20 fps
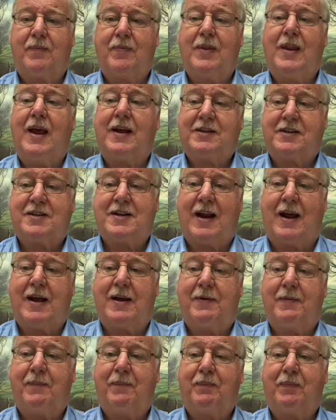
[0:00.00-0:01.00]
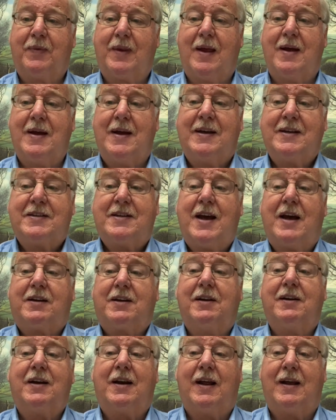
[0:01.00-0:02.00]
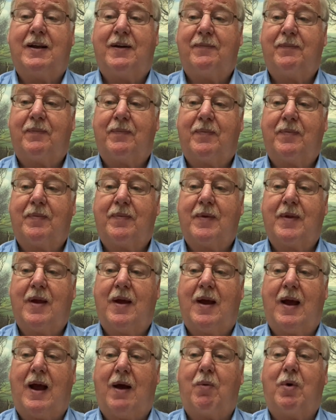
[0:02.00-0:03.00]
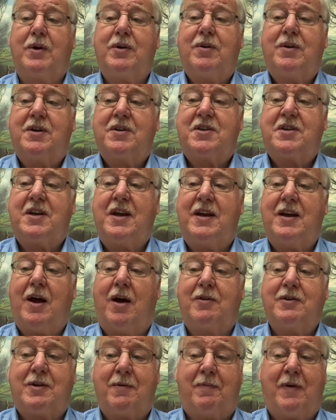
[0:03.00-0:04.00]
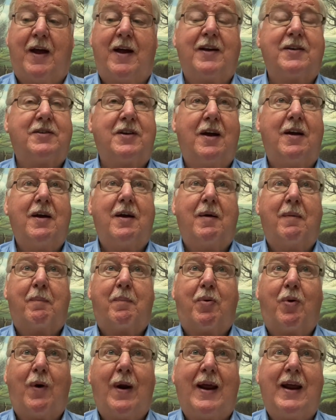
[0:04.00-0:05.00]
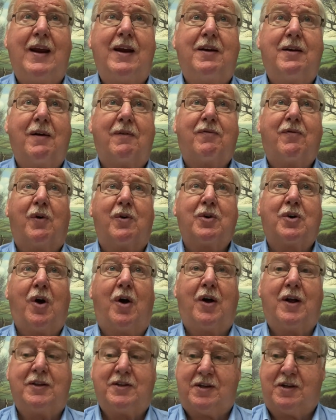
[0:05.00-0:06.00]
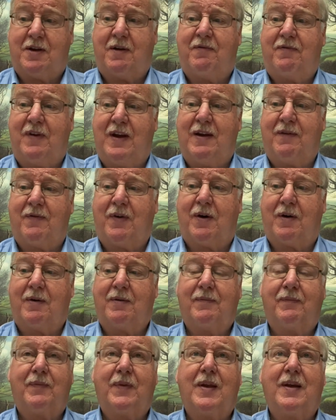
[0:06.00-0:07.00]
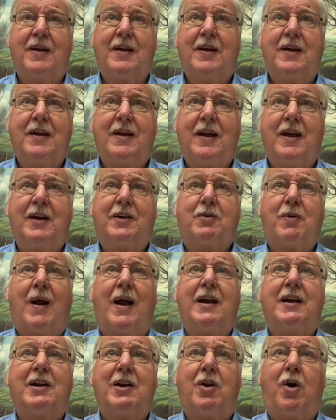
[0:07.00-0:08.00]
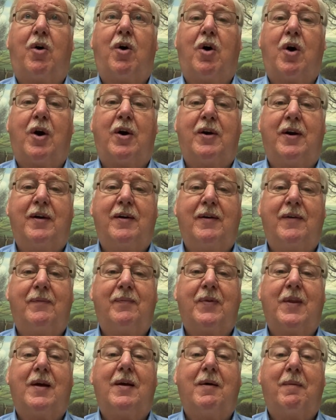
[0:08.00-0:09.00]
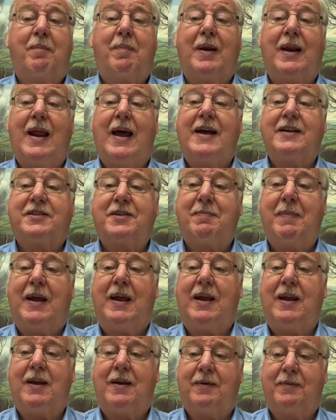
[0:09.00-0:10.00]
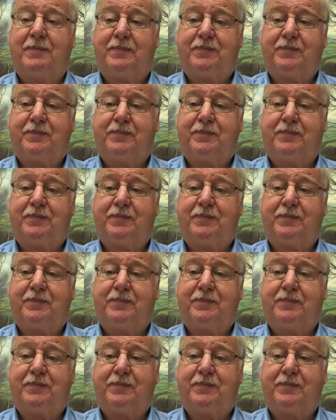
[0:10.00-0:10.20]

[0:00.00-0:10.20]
Next slide. Secondly, I want you to see how Jabez prayed for God's favor. He cried, Lord, bless me.